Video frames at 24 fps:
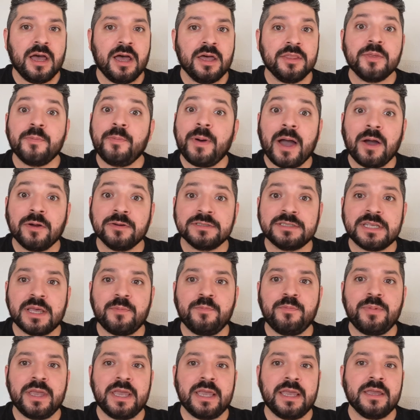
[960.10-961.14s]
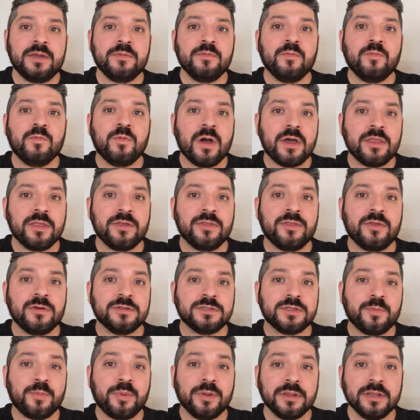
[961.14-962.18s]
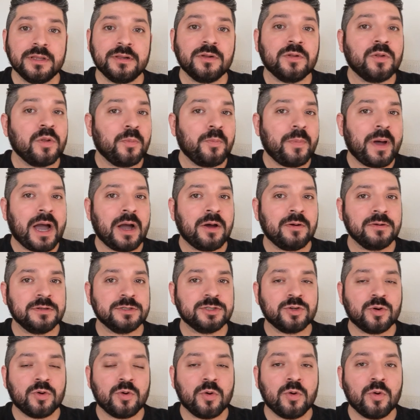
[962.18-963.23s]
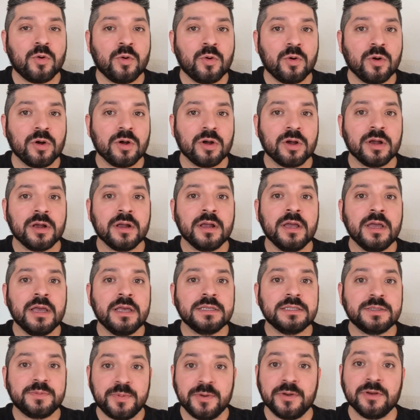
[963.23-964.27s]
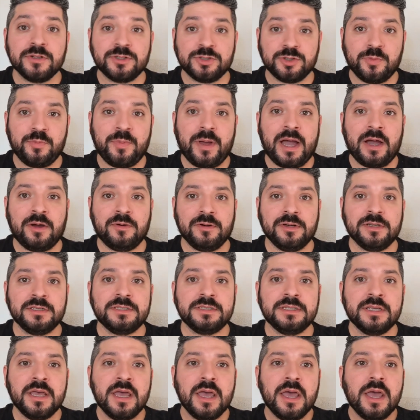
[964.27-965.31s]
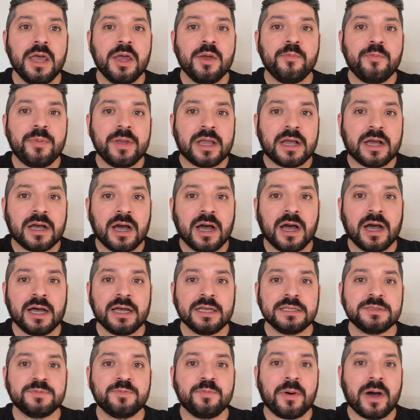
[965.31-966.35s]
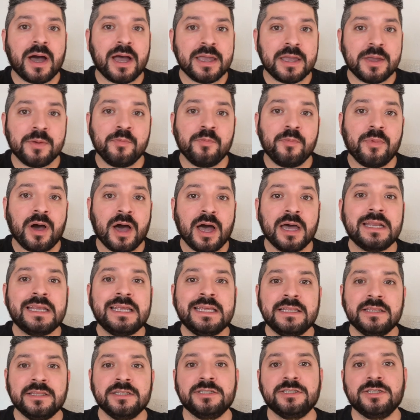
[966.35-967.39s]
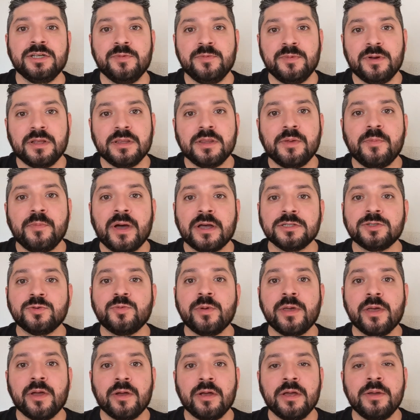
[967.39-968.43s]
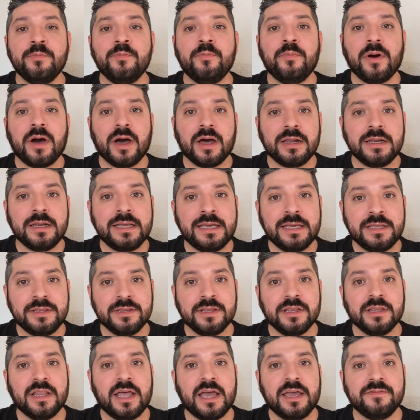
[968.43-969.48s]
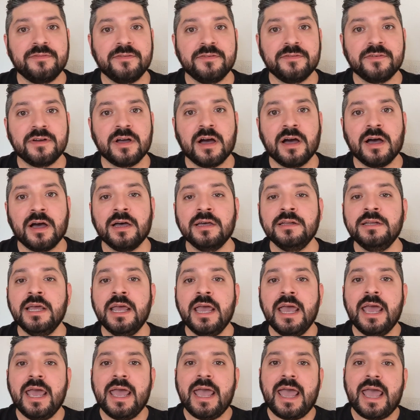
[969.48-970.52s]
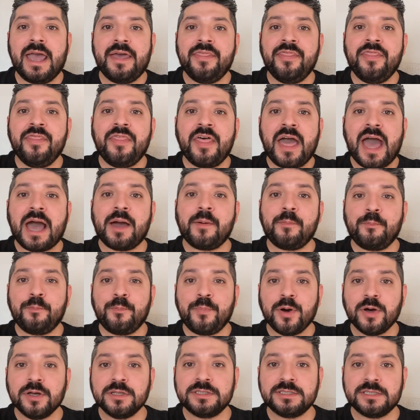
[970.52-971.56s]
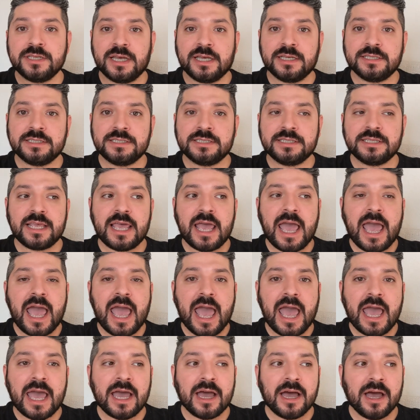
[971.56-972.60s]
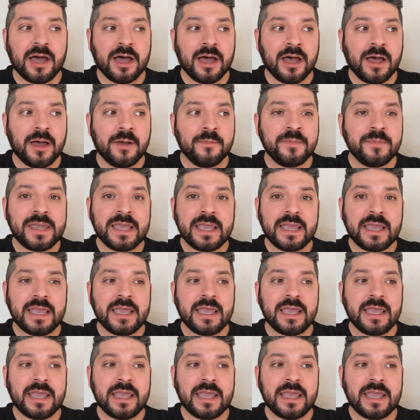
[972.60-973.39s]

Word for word: uh, the powers that be, whether those are political powers or spiritual powers. Because by embodying the Sermon on the Mount, we are embodying the life of God, and that puts us um,